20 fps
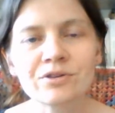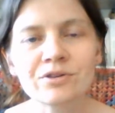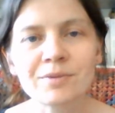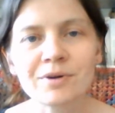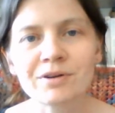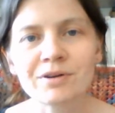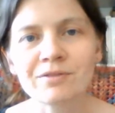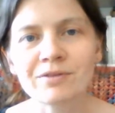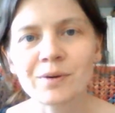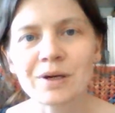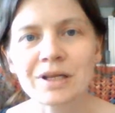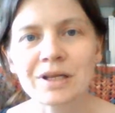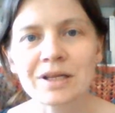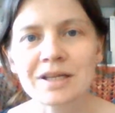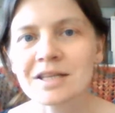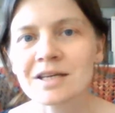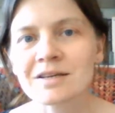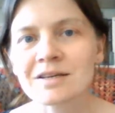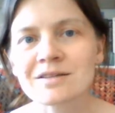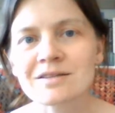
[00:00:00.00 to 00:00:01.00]
but a few other
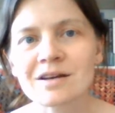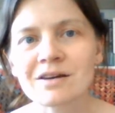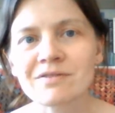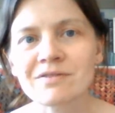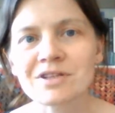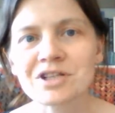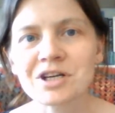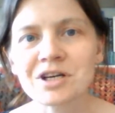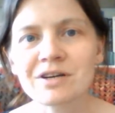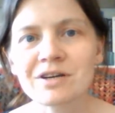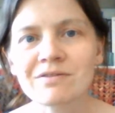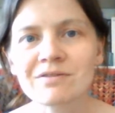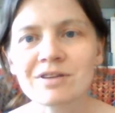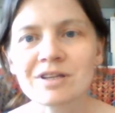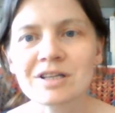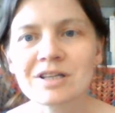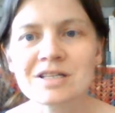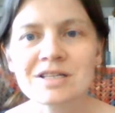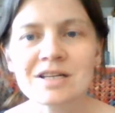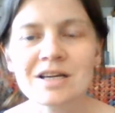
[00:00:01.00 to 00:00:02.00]
things that I've achieved
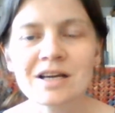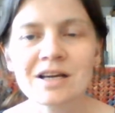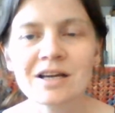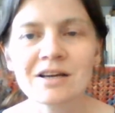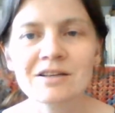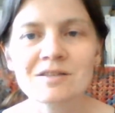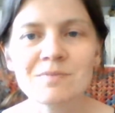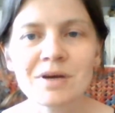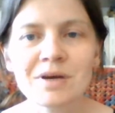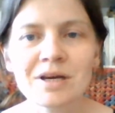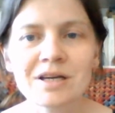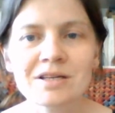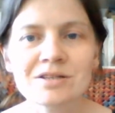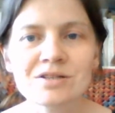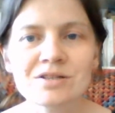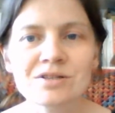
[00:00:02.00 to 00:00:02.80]
this year has been